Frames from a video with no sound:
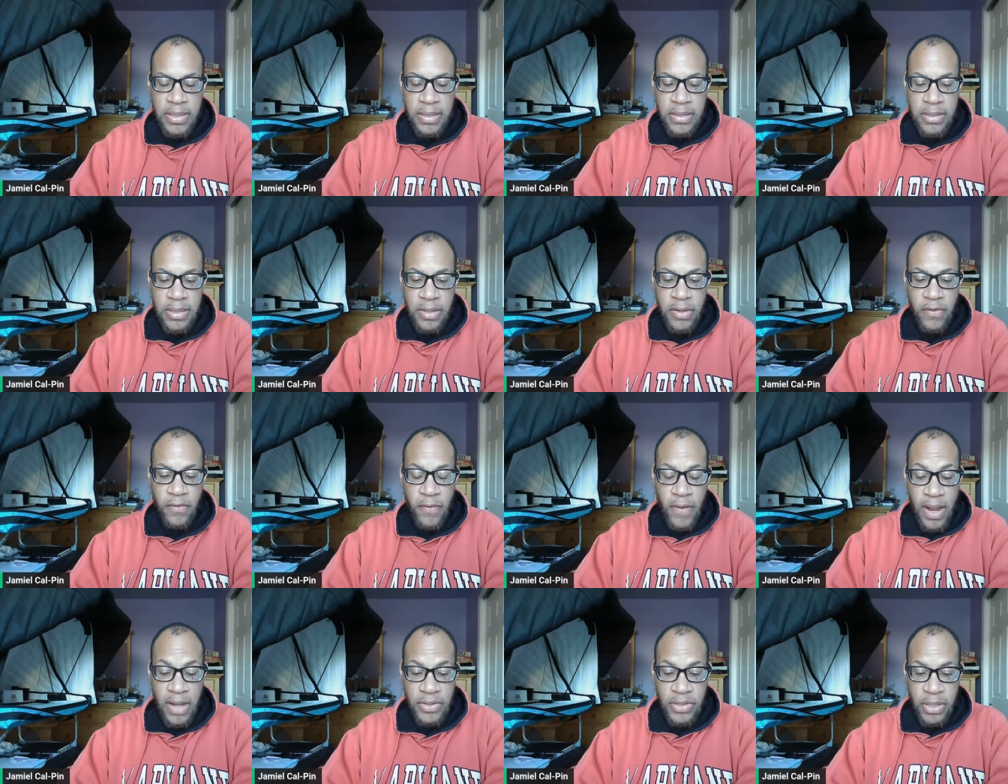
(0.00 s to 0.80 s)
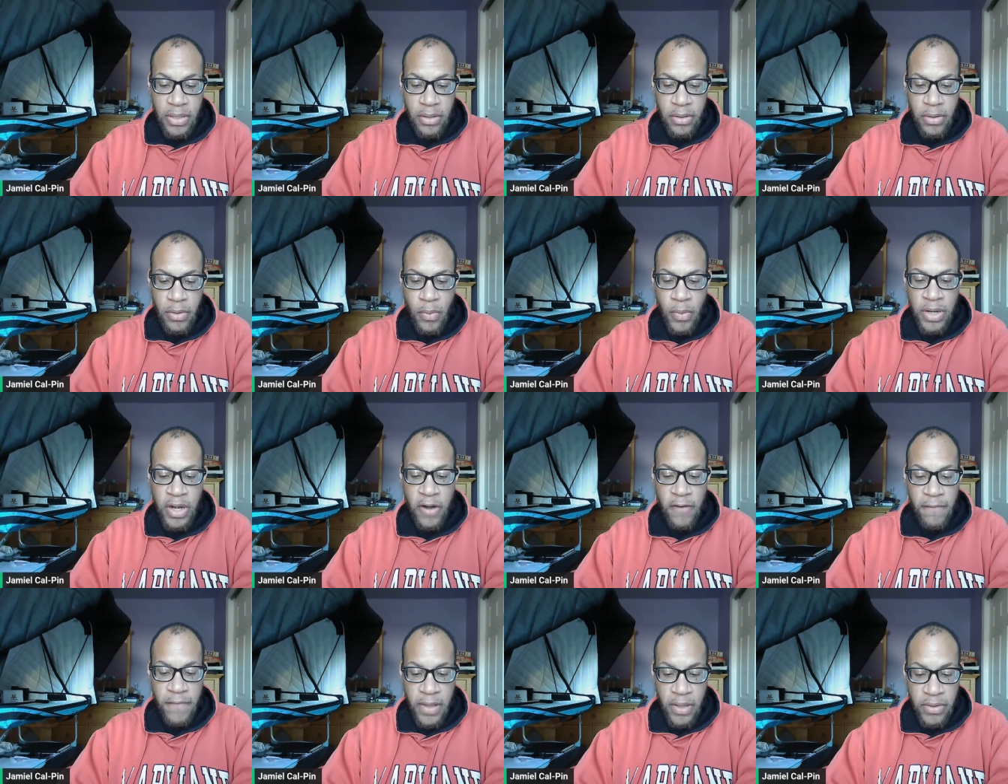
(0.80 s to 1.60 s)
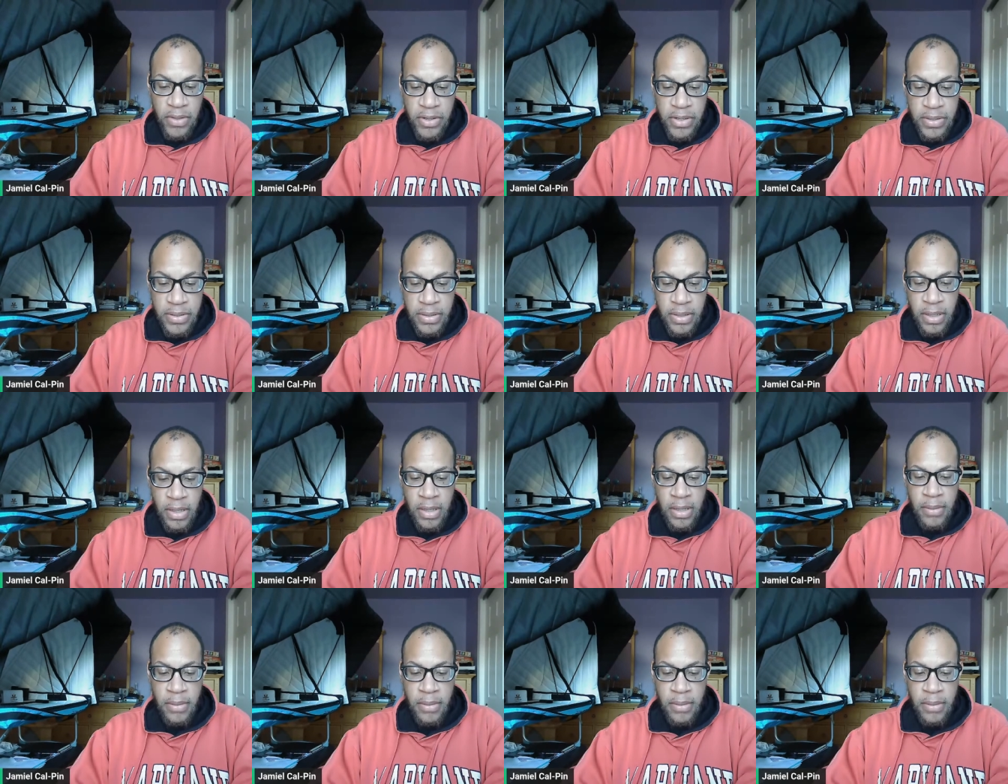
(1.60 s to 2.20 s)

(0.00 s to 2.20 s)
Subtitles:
considered fragile when our failures,